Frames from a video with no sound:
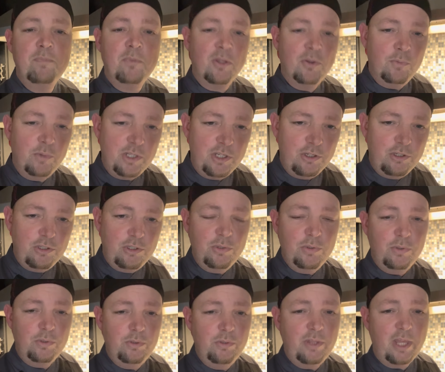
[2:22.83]
When you
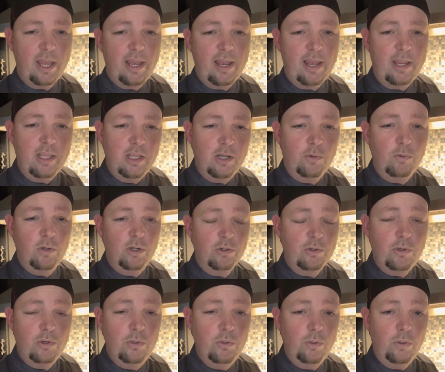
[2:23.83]
do that, it will
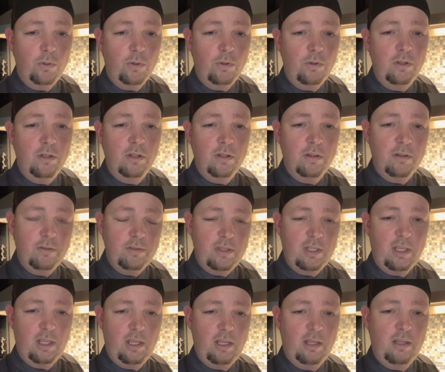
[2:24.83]
cool
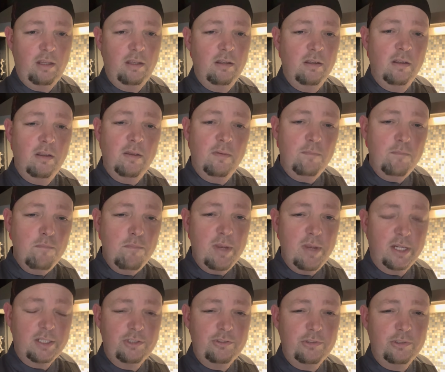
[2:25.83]
the
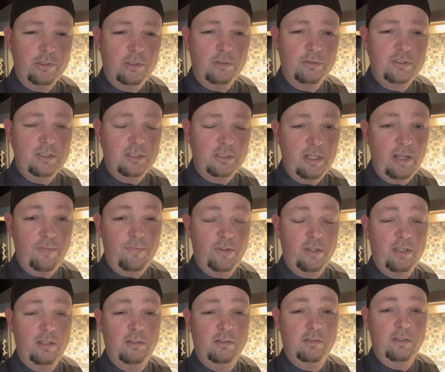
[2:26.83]
mixture
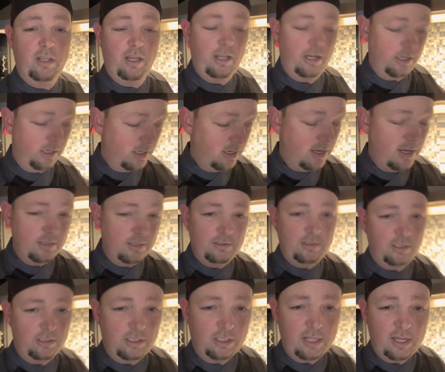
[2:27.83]
significantly, and it causes
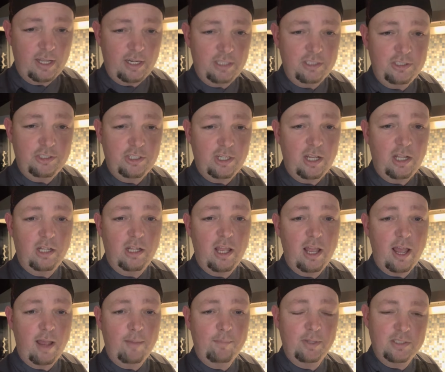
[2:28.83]
it to kind of gel
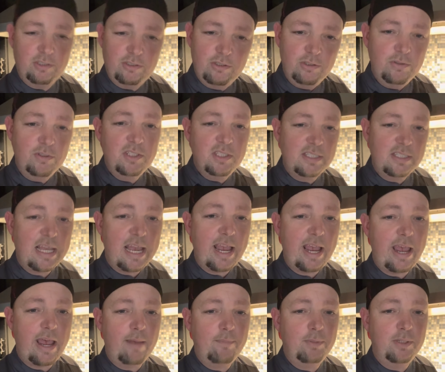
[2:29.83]
up. As soon as that
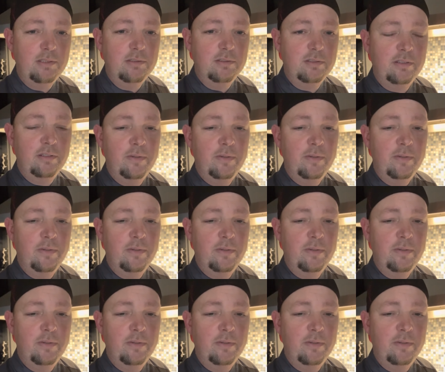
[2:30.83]
happens,